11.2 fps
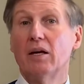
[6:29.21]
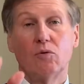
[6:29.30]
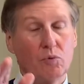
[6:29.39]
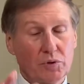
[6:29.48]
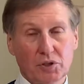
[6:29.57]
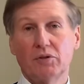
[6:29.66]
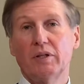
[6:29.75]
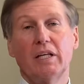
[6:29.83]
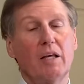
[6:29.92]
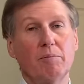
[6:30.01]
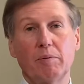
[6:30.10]
We'll certainly
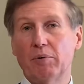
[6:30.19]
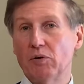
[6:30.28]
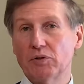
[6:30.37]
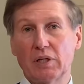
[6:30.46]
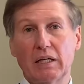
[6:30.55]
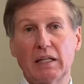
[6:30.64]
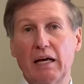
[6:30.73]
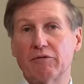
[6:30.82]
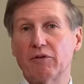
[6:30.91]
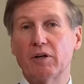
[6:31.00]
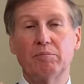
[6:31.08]
keep you posted on that
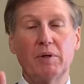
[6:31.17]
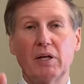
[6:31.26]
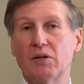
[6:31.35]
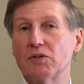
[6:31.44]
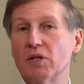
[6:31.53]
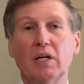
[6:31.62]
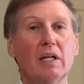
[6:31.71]
front, because